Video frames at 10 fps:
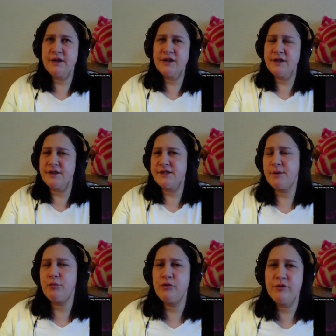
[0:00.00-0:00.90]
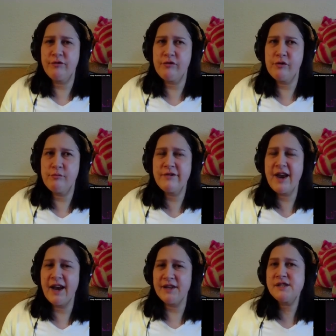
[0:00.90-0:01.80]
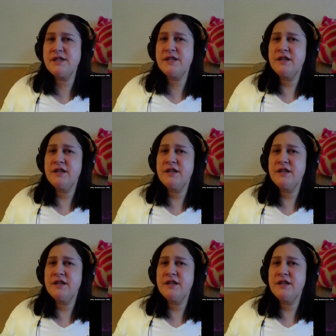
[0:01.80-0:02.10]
uh, separate from reality,